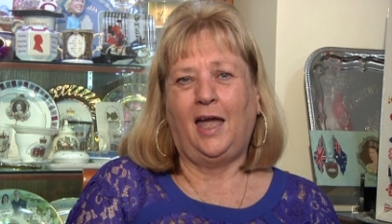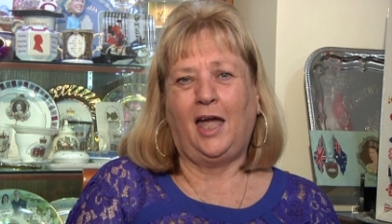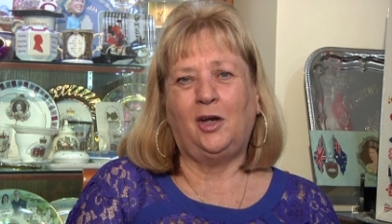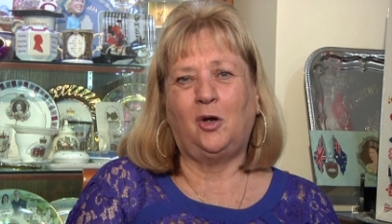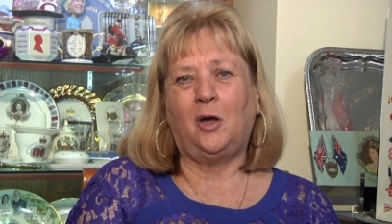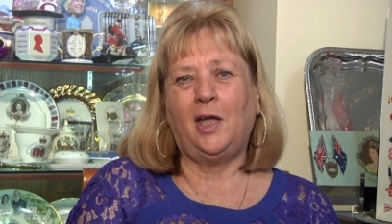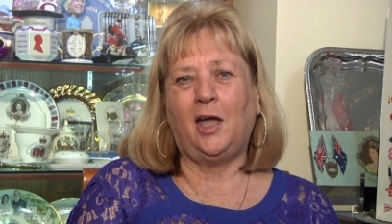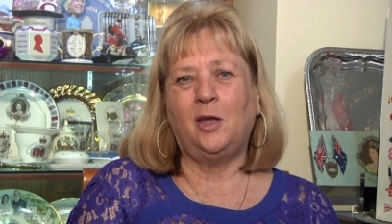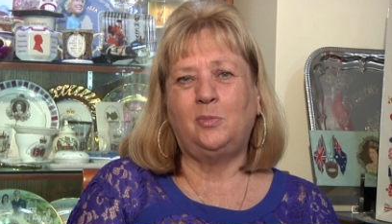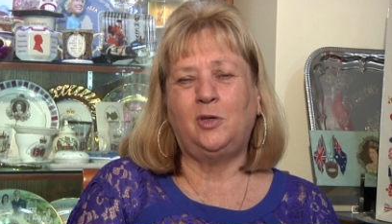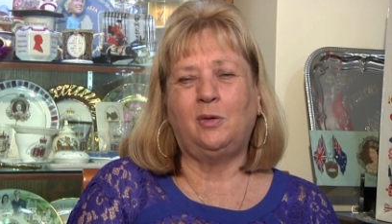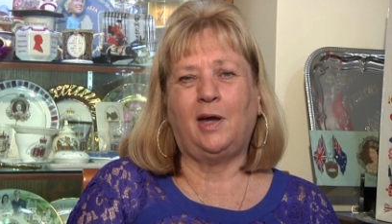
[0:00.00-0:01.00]
and I
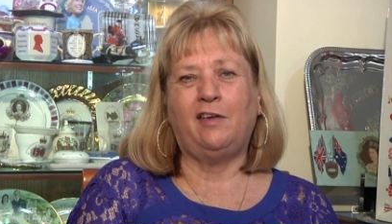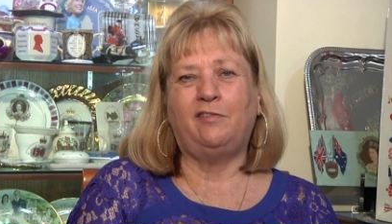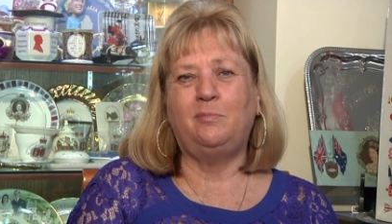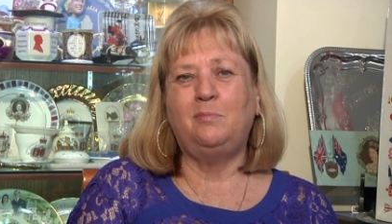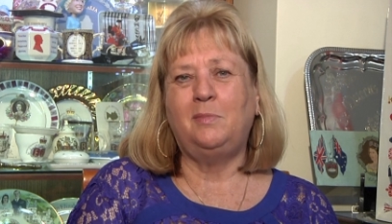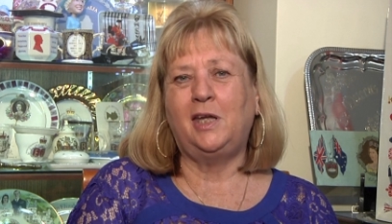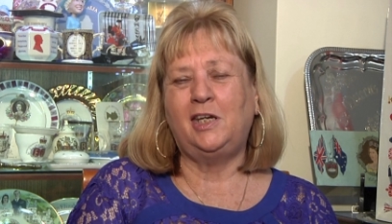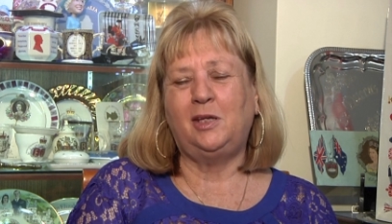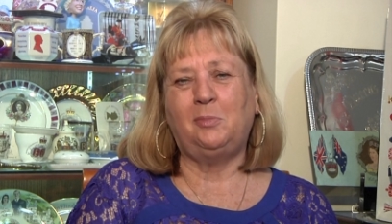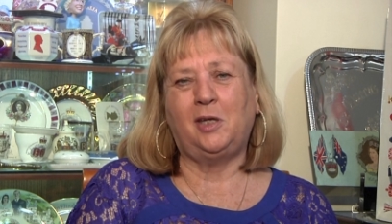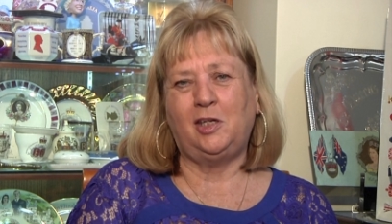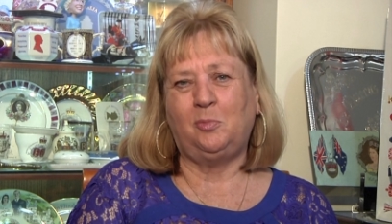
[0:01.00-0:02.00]
hope you have many,
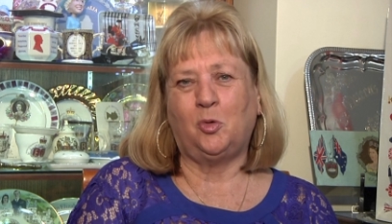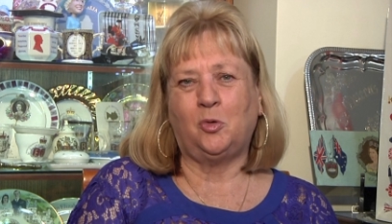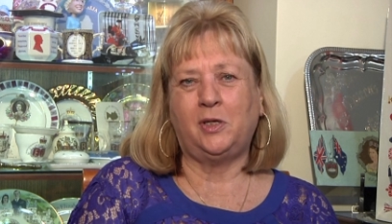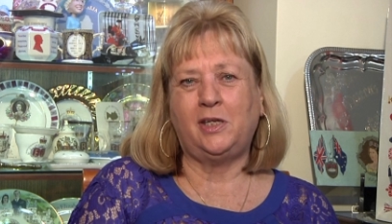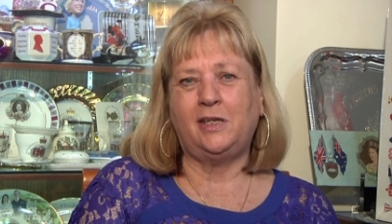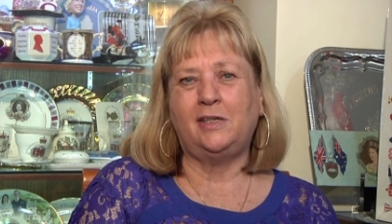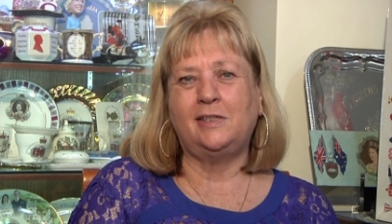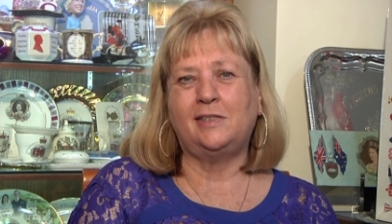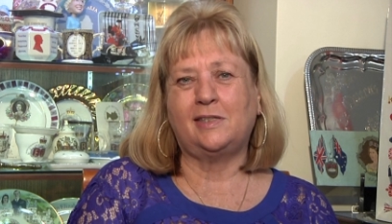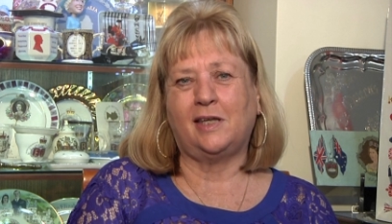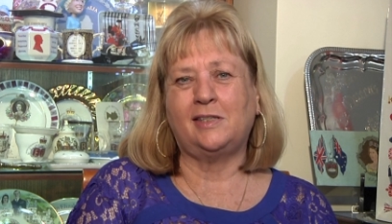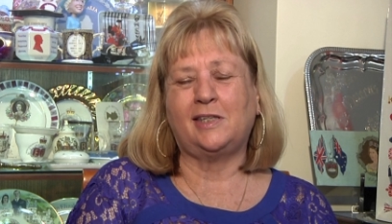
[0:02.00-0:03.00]
many more
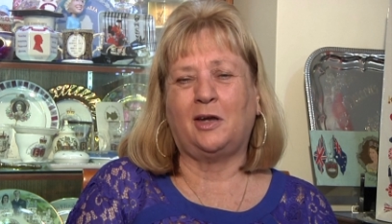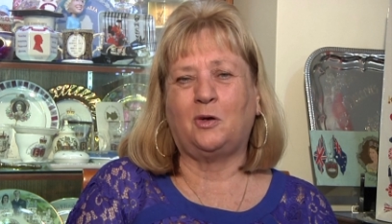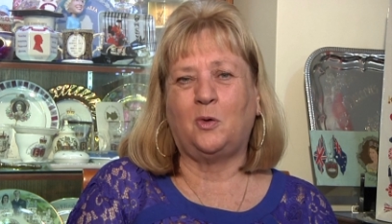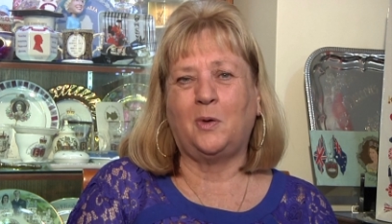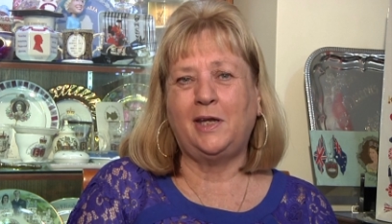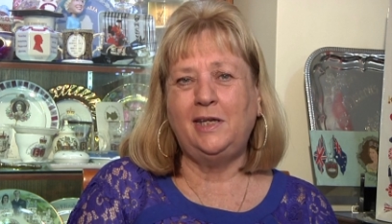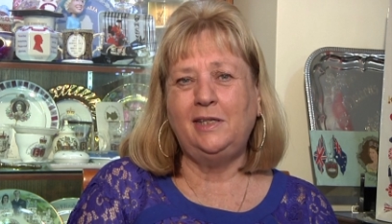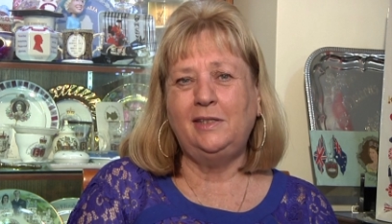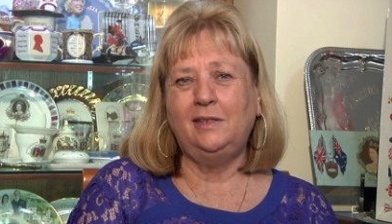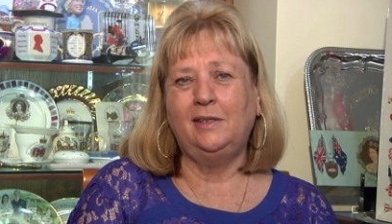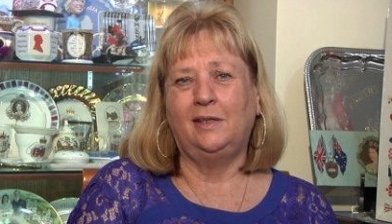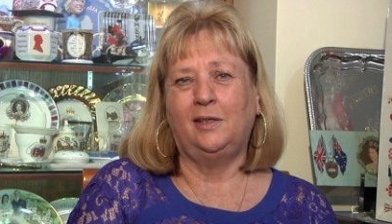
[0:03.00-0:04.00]
years as our Queen
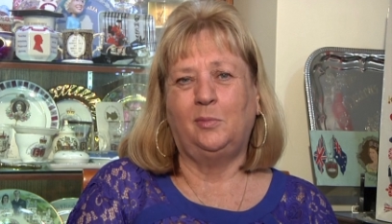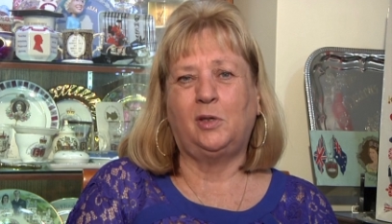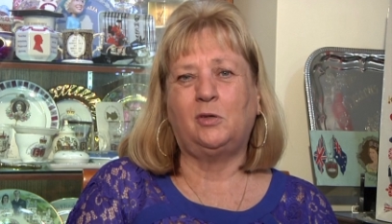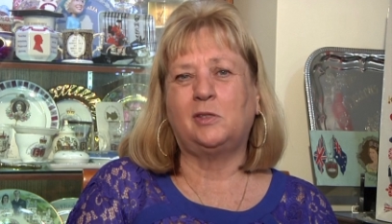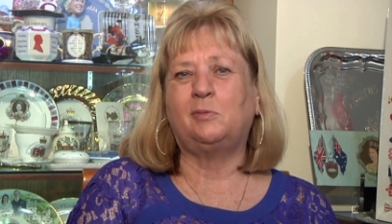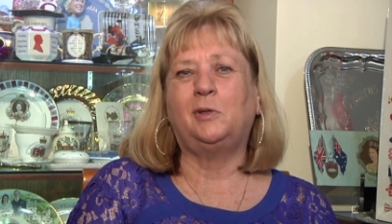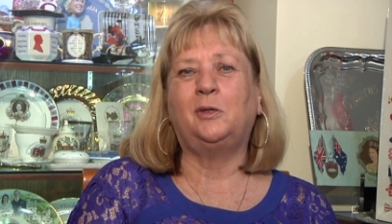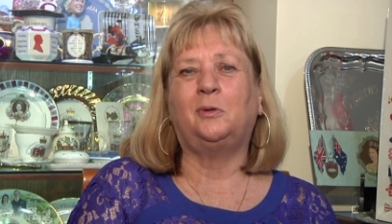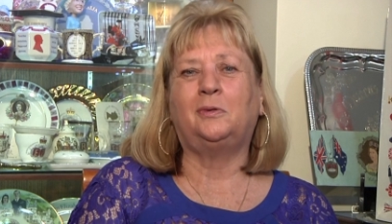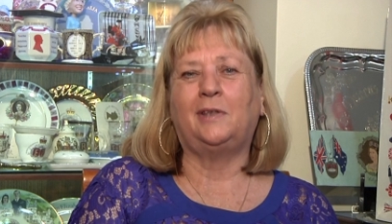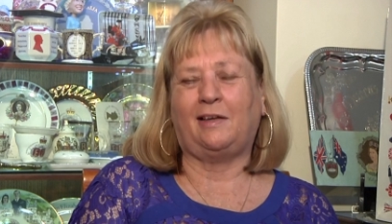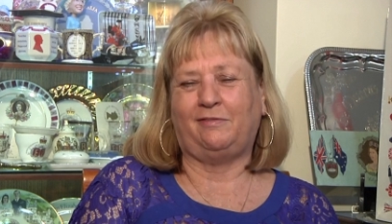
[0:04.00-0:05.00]
because we
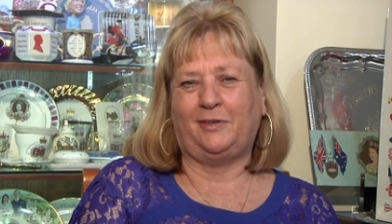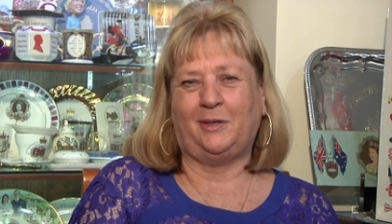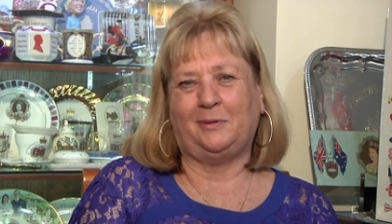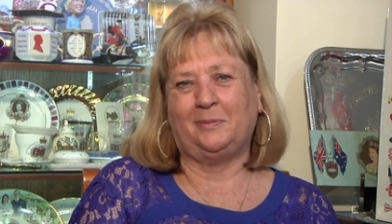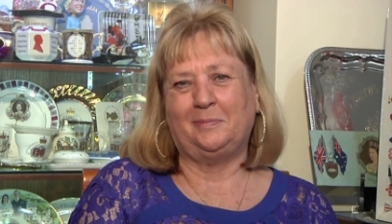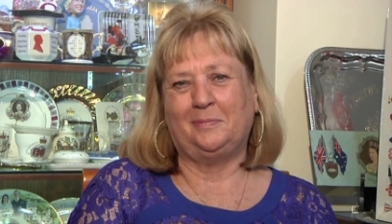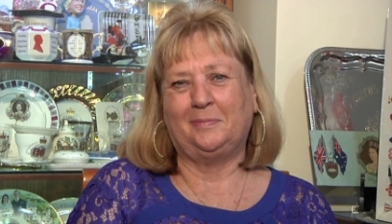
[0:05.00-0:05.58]
all love you.